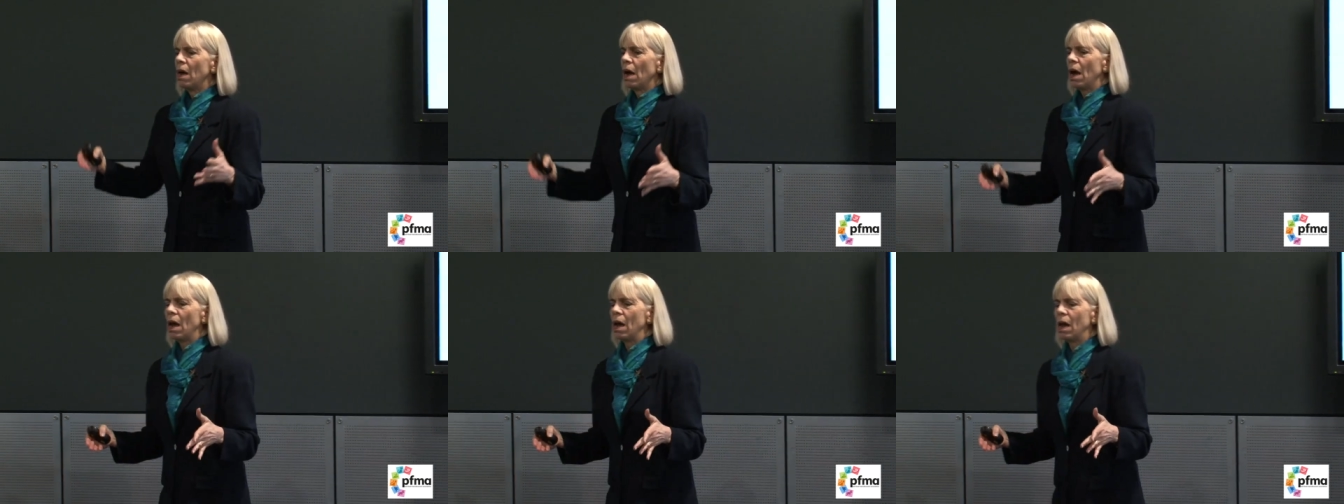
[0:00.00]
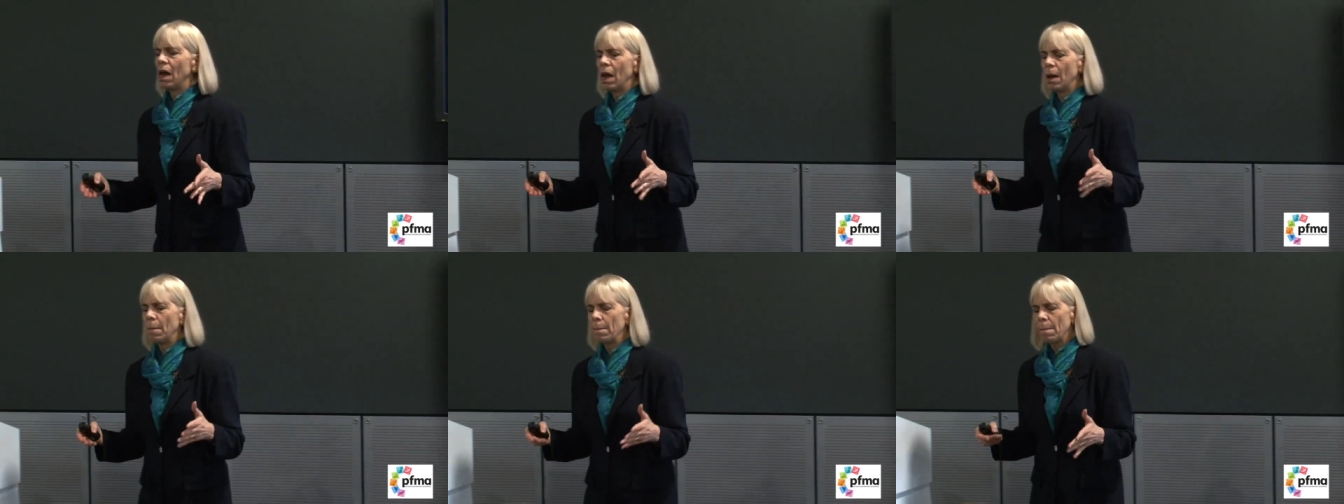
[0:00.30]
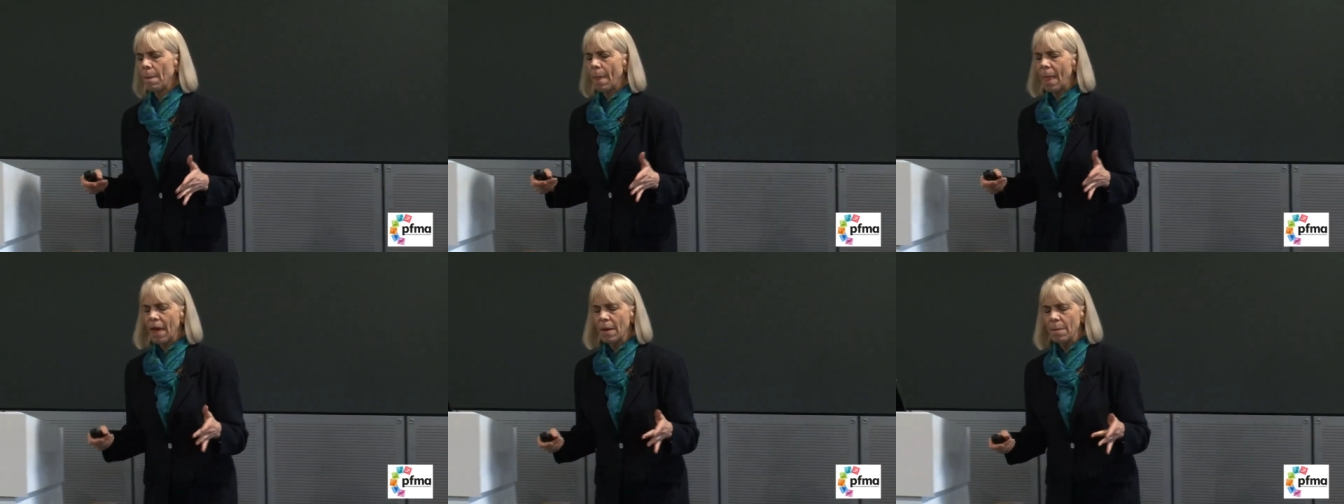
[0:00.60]

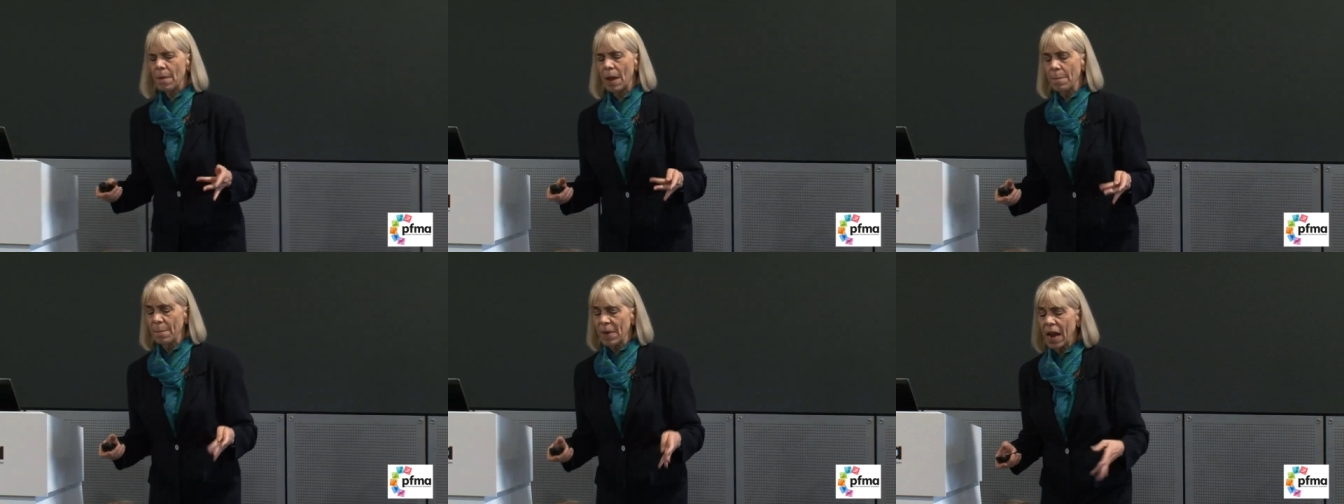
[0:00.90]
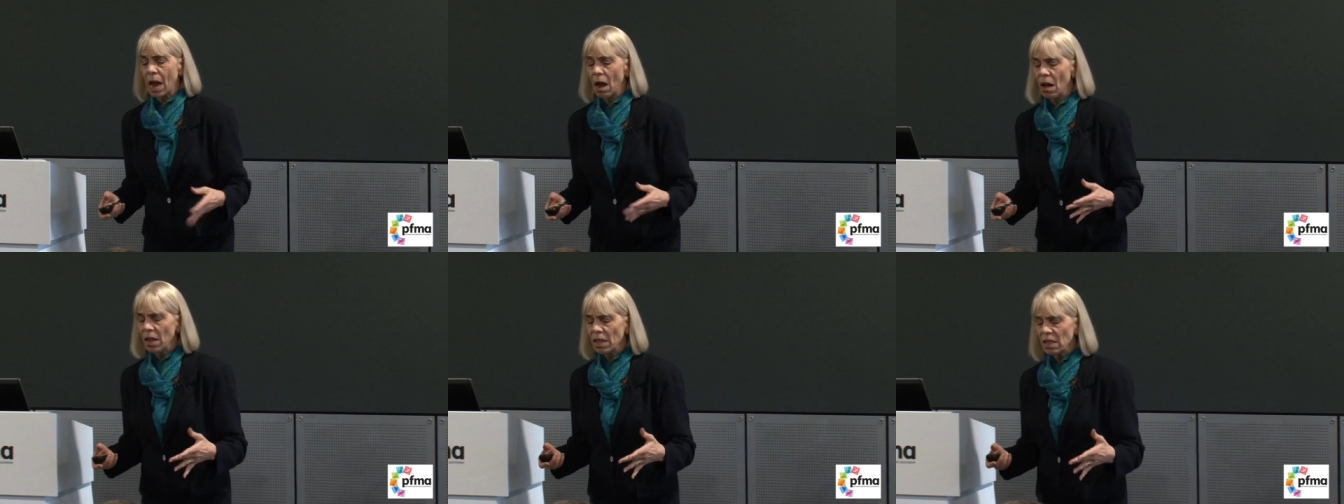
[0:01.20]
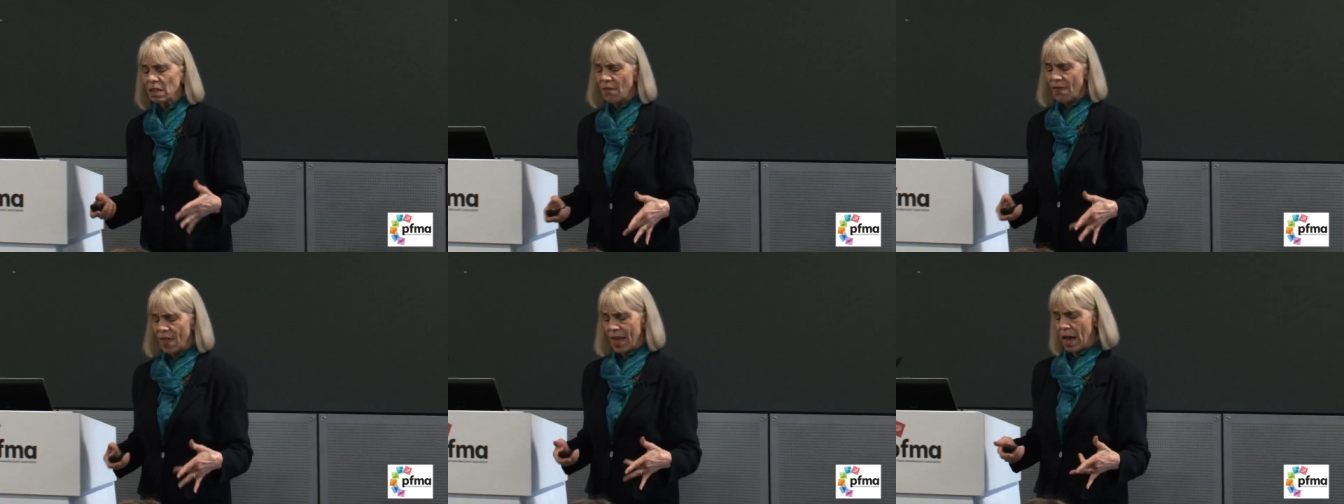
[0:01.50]
Um, and
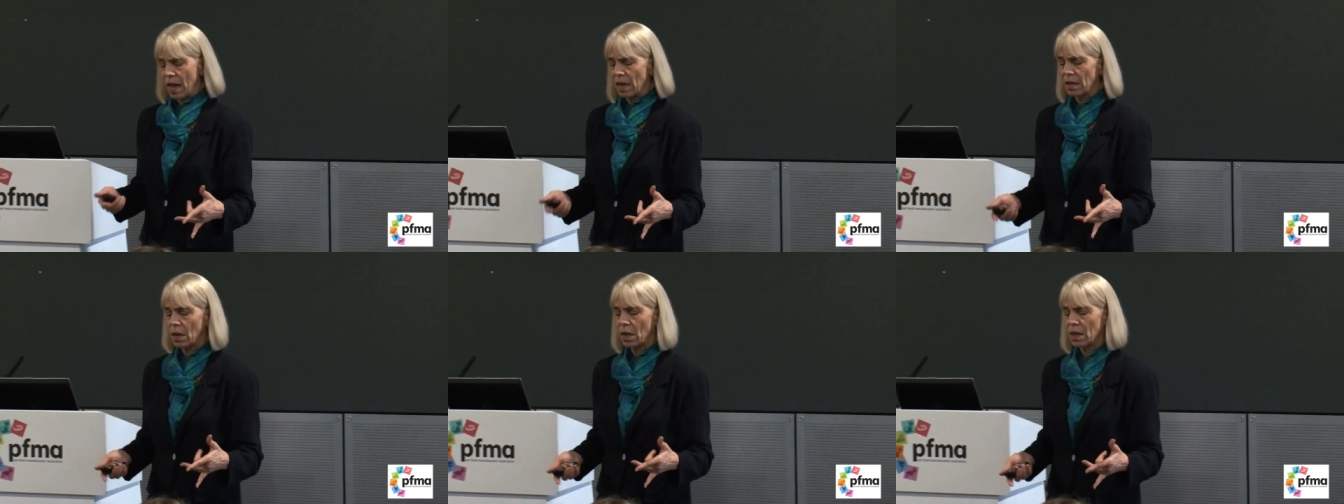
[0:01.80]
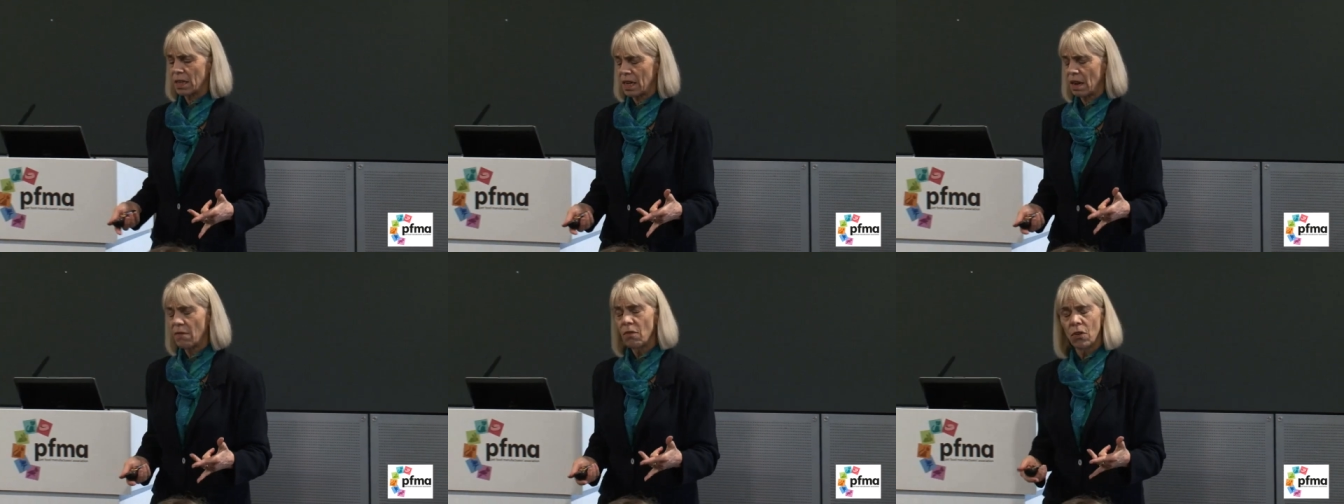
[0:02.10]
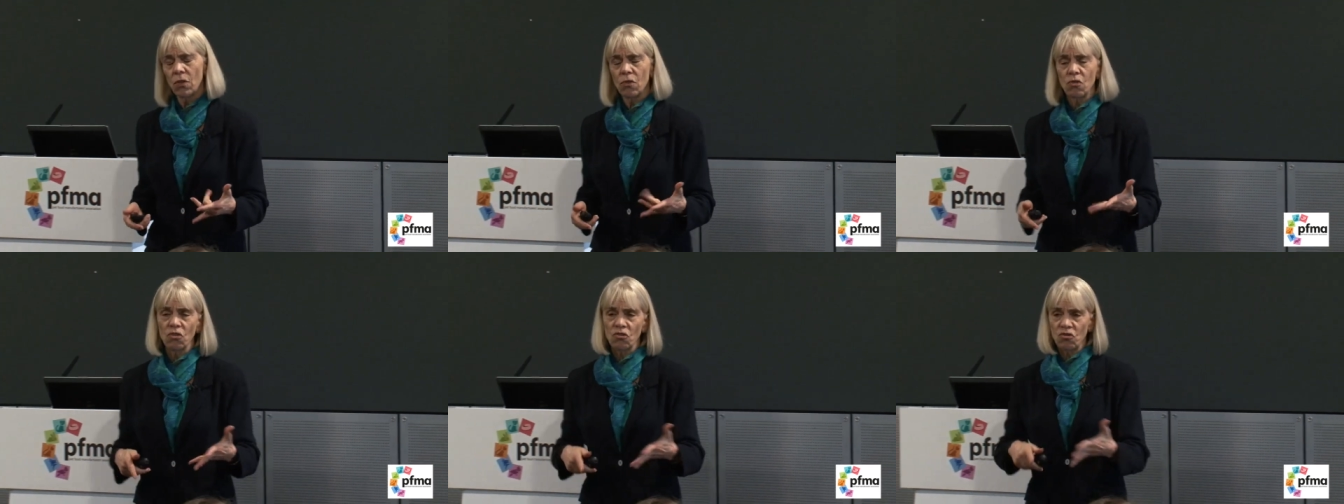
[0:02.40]
because of that, because several
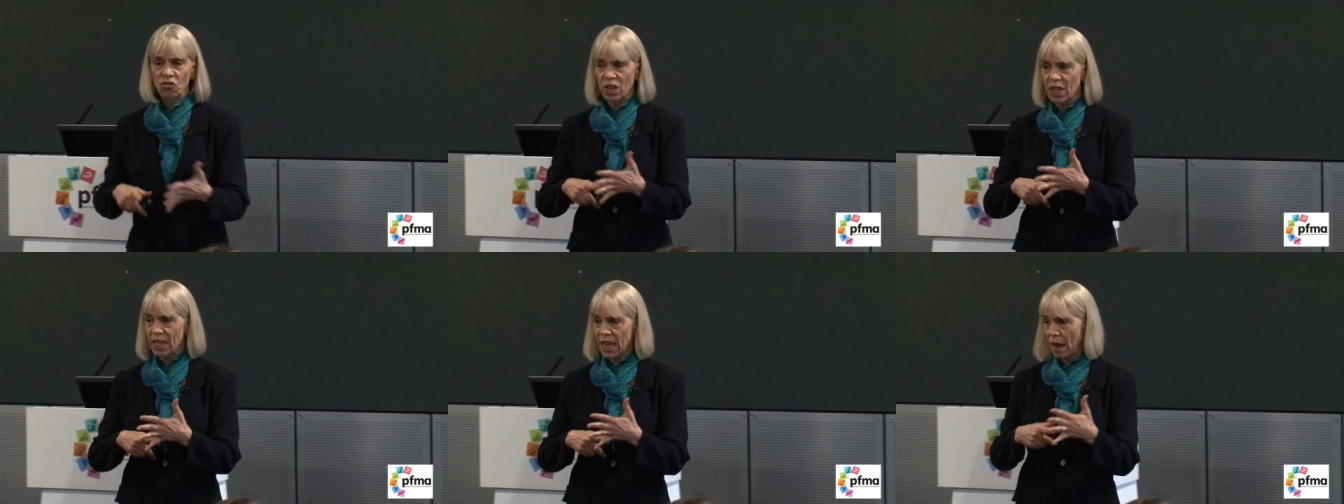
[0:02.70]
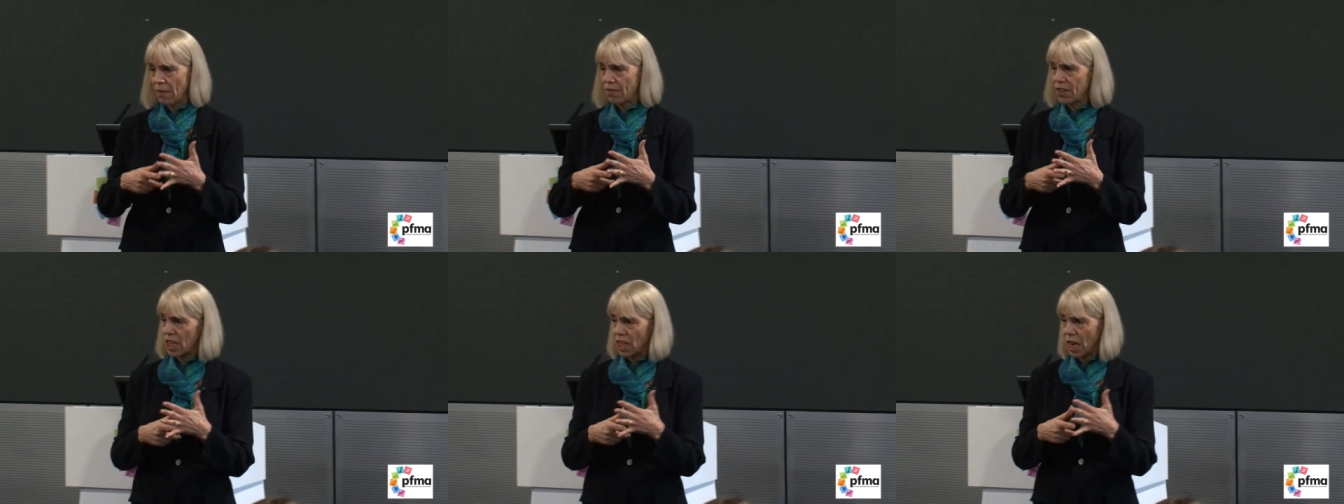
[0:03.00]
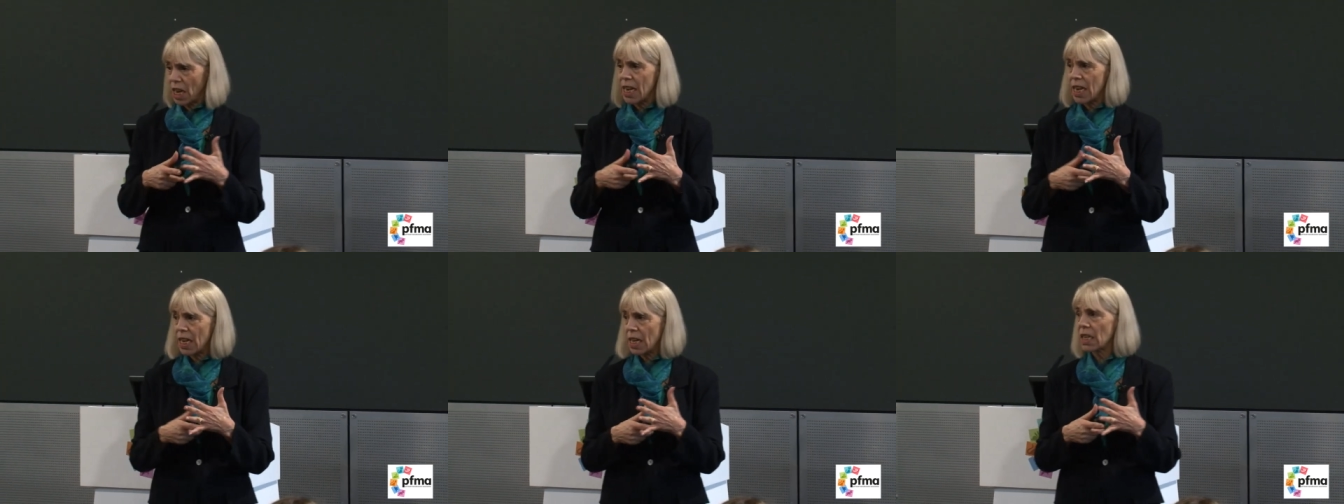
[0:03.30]
nutritionists have
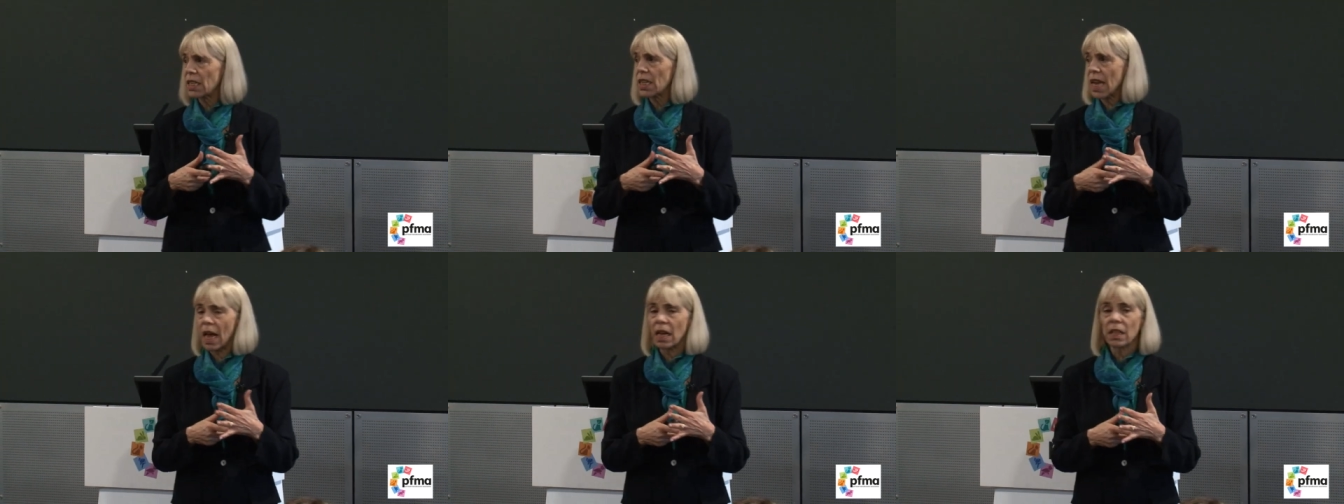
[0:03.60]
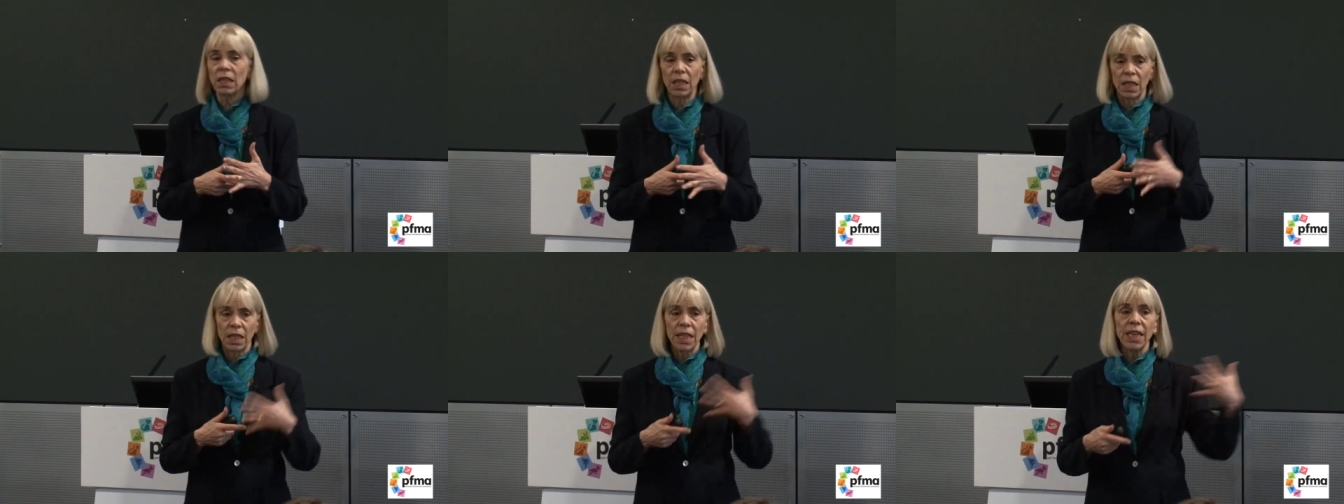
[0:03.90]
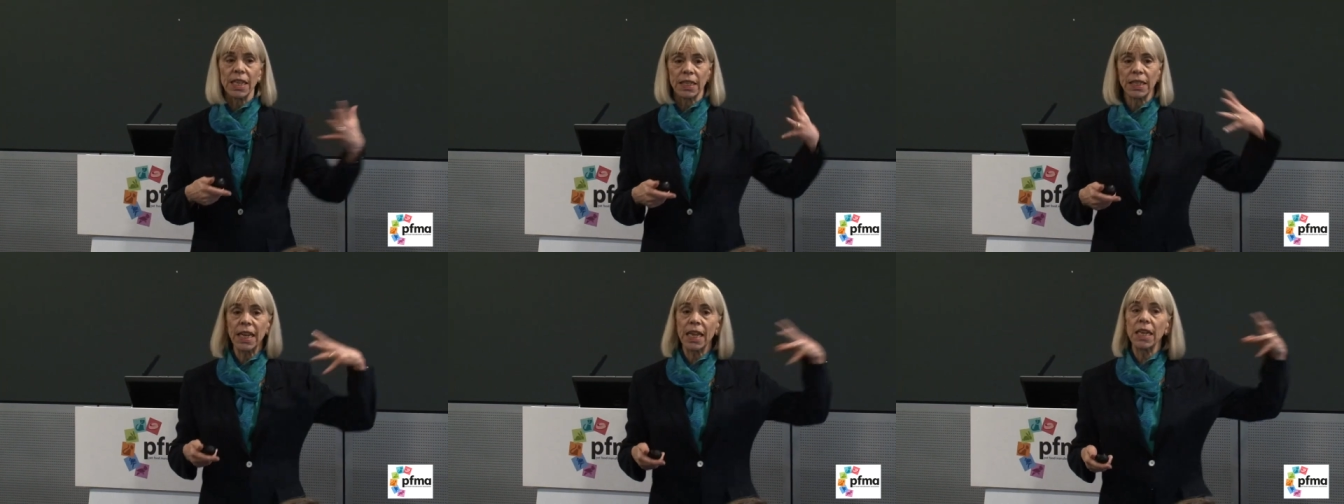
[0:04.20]
studied exactly this,